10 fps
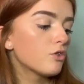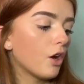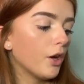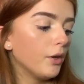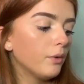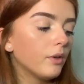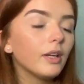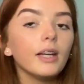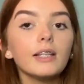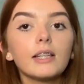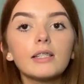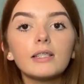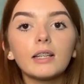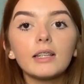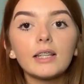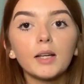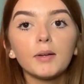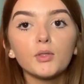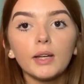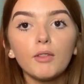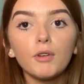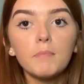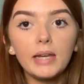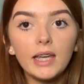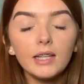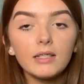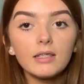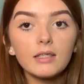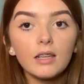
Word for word: So, it says it's going to take about 23 minutes